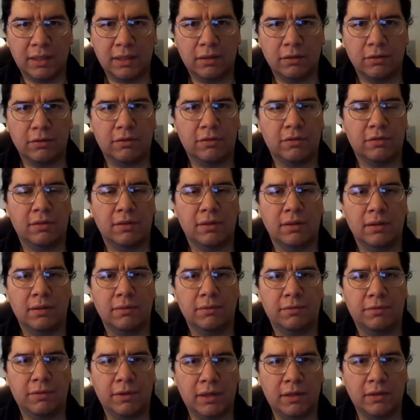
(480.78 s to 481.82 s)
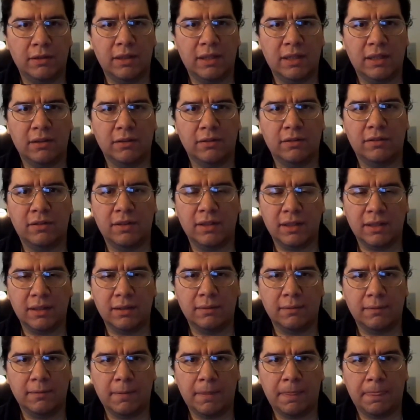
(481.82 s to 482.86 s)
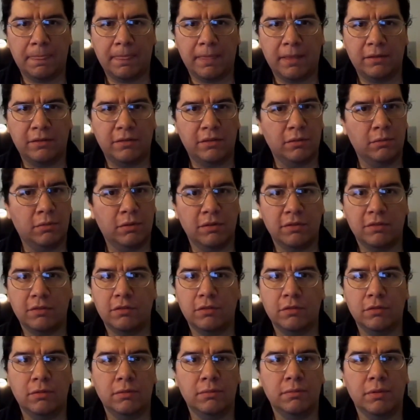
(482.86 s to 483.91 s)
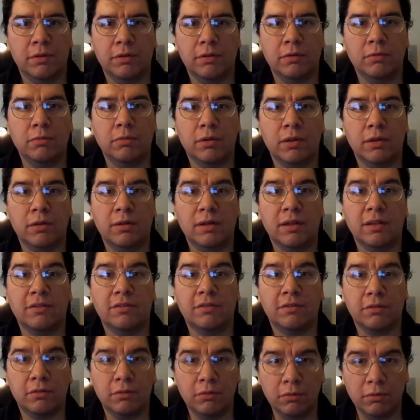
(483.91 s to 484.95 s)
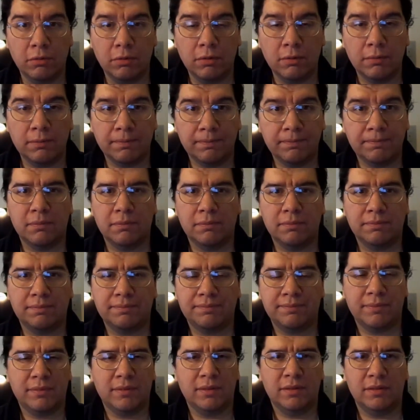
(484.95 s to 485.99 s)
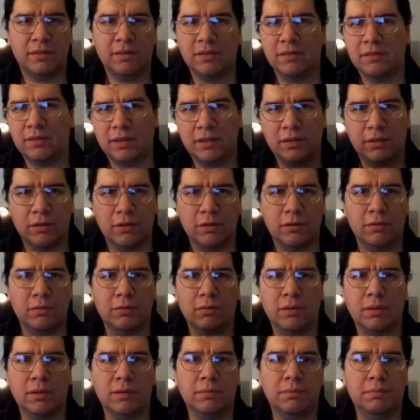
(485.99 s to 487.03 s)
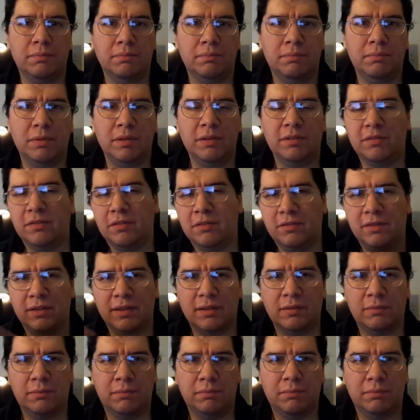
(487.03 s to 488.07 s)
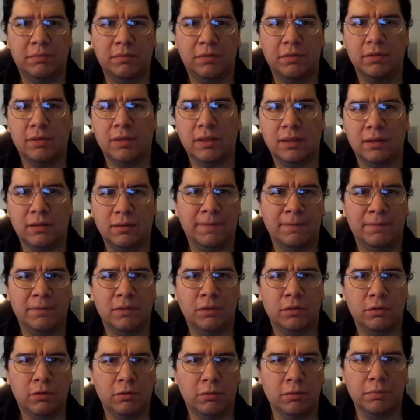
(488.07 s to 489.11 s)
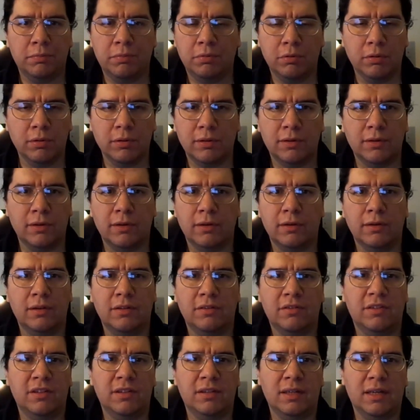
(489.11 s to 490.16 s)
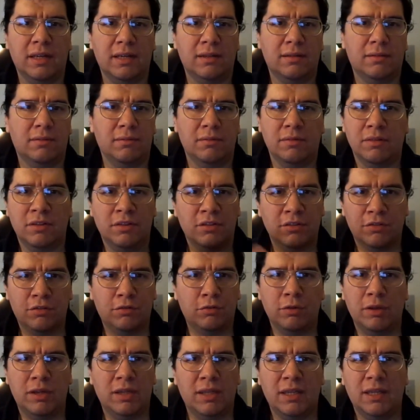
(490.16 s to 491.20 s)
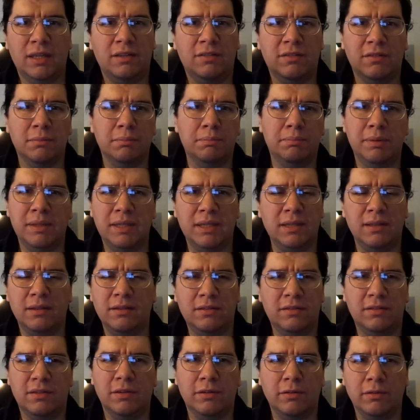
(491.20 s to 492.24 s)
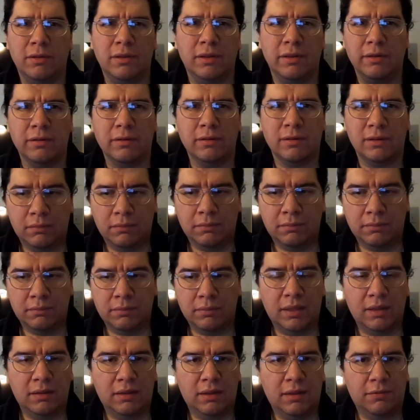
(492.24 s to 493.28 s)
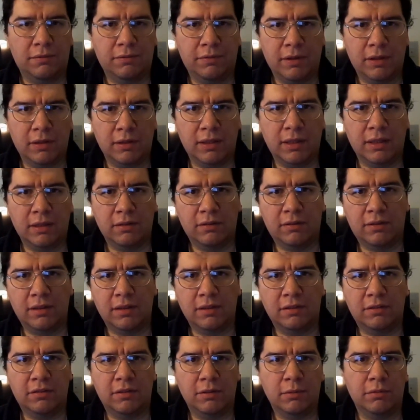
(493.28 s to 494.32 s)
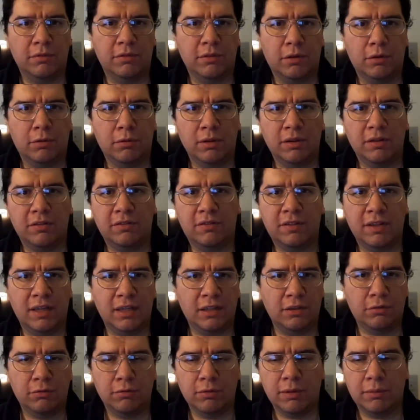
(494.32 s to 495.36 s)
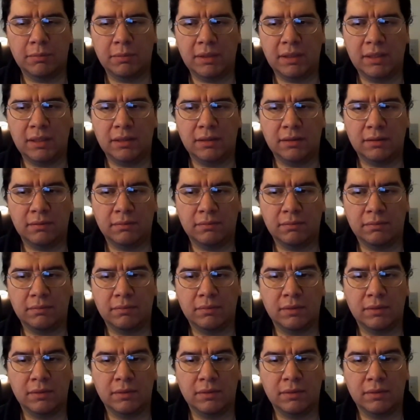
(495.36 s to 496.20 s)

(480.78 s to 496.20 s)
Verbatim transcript: it out and found out that she wasn't doing very well at school since I know uh, Beezus had took out her report card and she got straight A's and B's here and there. they found out that she was always daydreaming